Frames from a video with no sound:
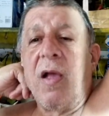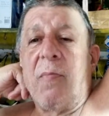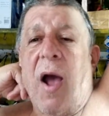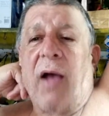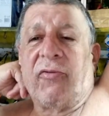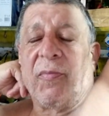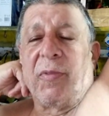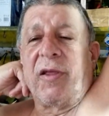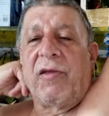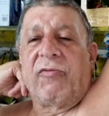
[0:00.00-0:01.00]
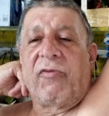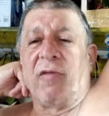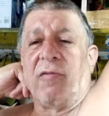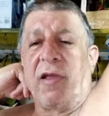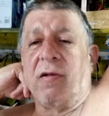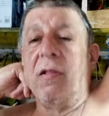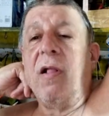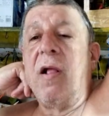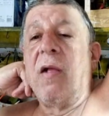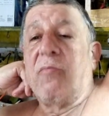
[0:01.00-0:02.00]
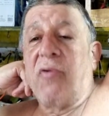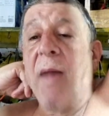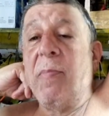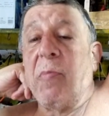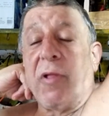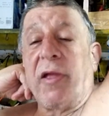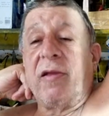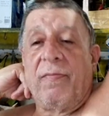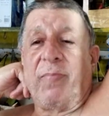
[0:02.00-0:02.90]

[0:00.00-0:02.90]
Possibly it's illegal. Probably